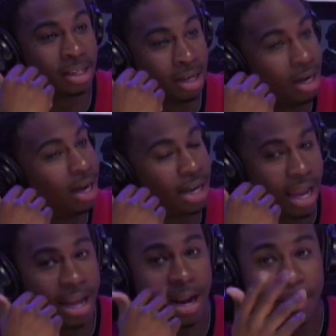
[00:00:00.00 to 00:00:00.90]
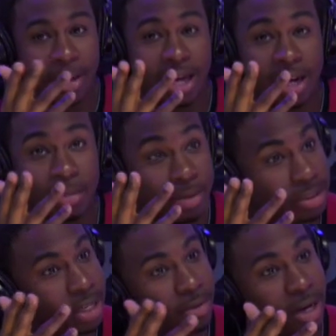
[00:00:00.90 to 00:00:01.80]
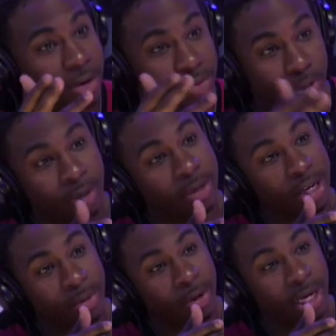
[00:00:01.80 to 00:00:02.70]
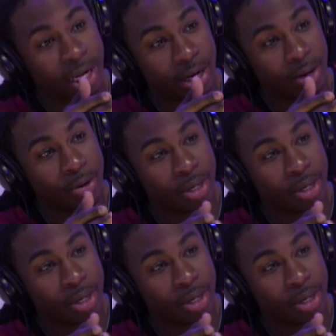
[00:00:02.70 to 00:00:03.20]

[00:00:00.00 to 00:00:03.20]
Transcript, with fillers: Okay. Yeah, and I met him. He was getting ready. He was working with Delroy Lindo.